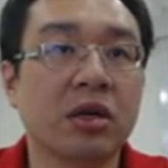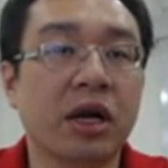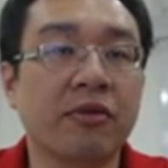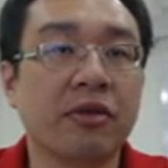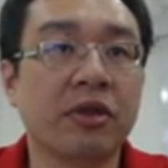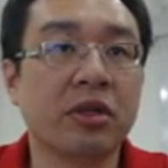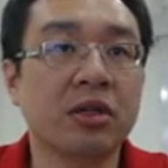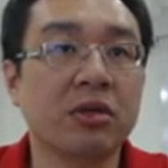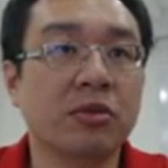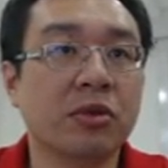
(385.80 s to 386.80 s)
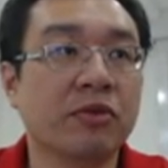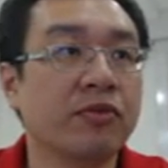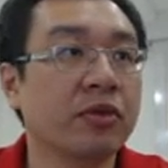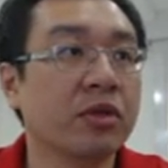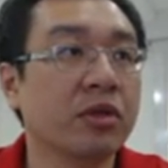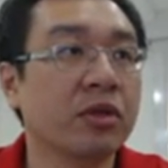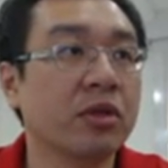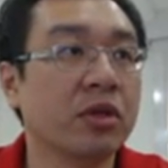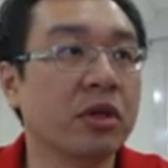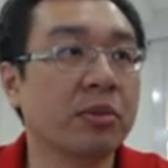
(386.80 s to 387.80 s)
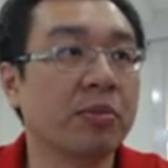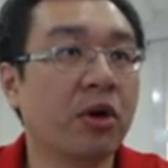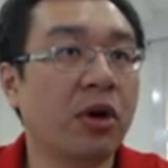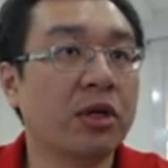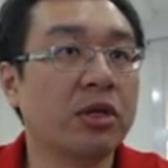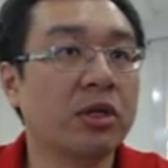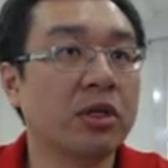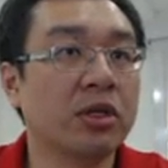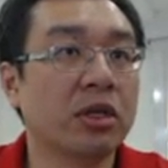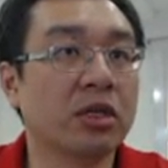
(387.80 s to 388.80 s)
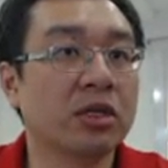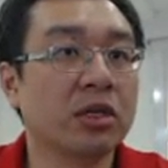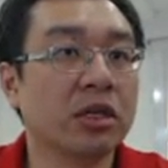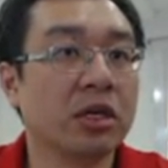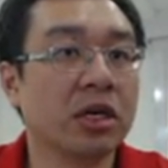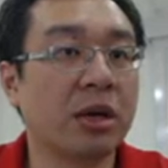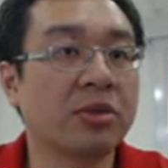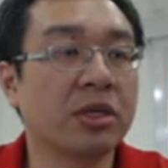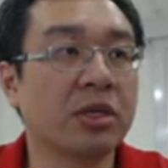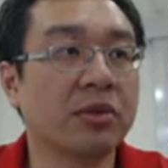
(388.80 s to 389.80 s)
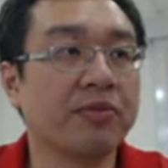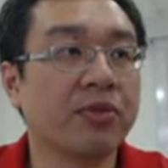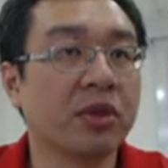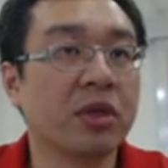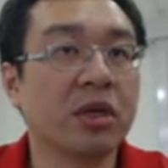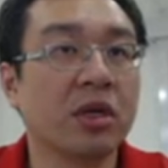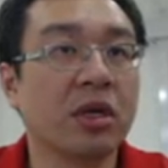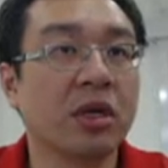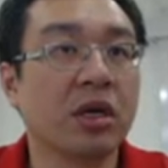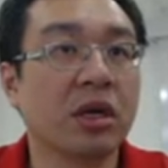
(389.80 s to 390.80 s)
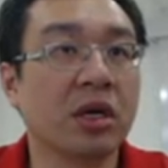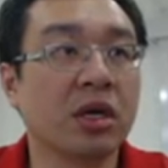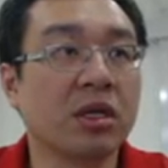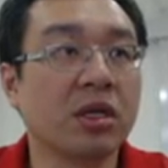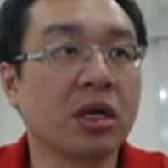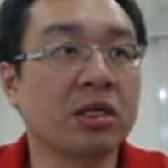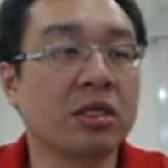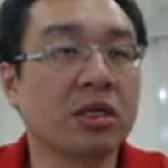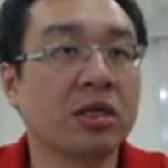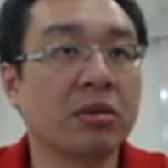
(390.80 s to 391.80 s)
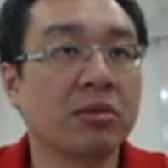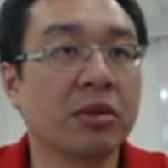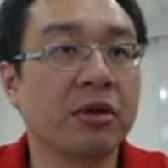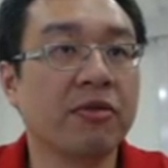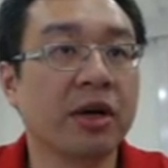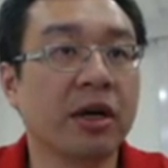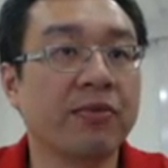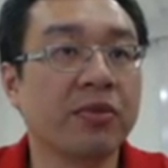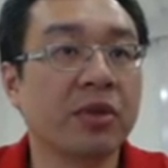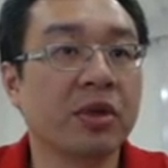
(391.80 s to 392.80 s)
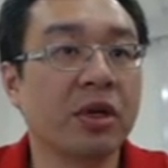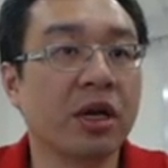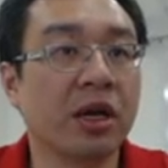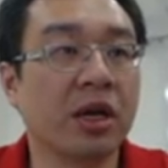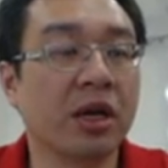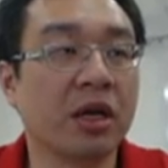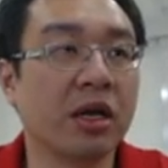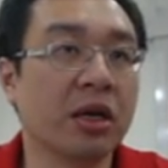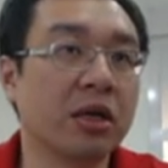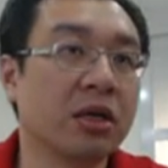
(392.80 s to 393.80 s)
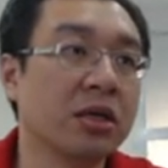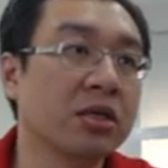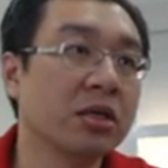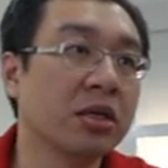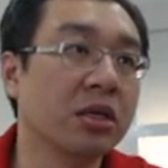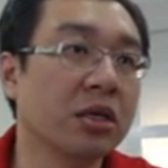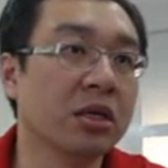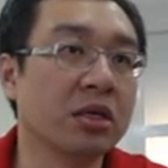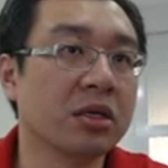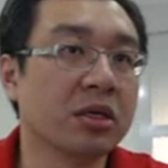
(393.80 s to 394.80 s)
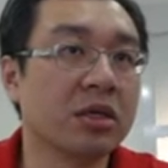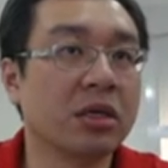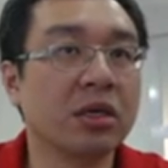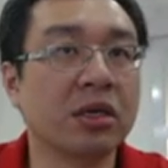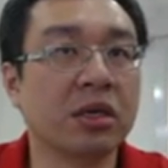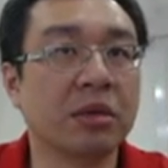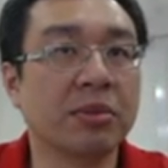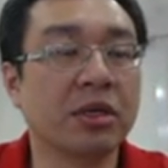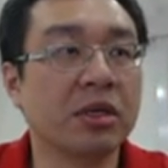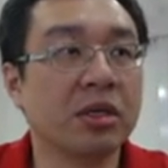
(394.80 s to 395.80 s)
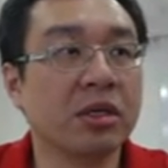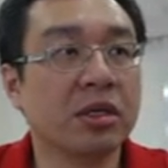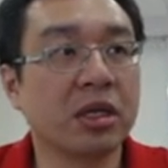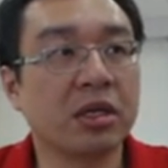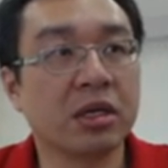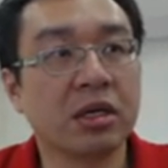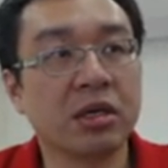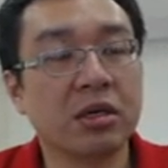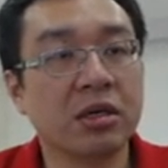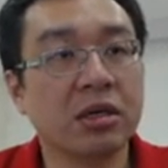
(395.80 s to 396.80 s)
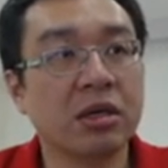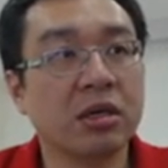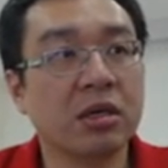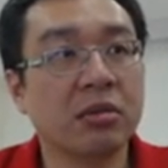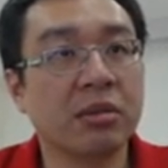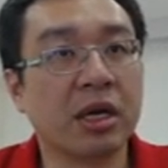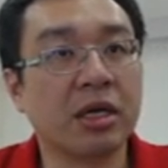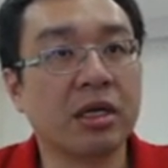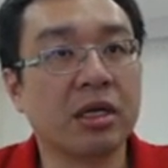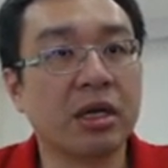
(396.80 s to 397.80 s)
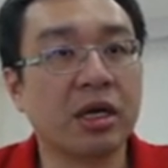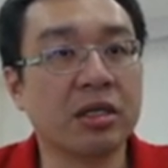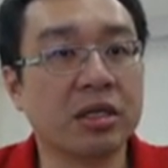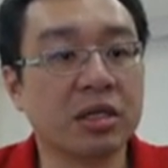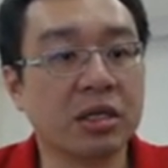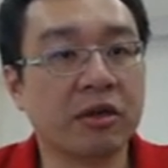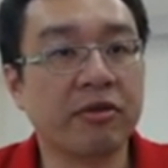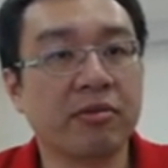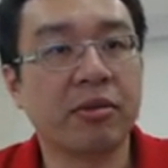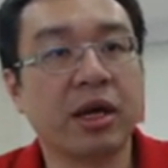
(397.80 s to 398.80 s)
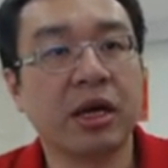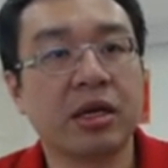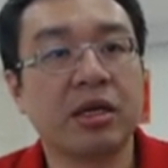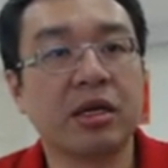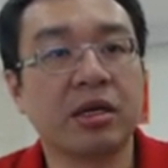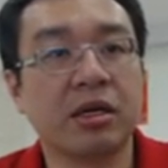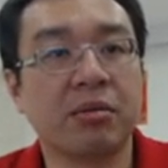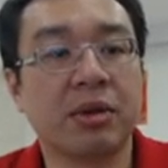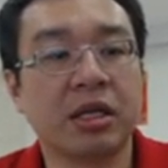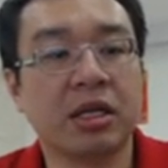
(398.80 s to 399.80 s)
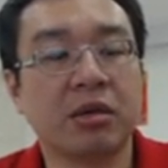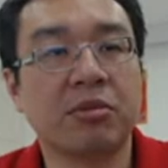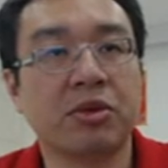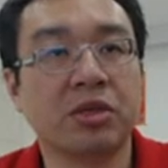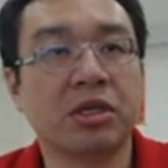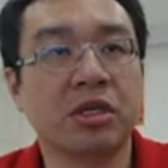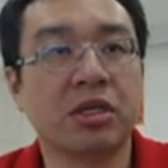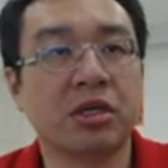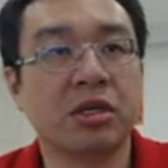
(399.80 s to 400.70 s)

after this move, the pawn just capture a takes b5, and this is a bit tactical blunder as it gives black a better position.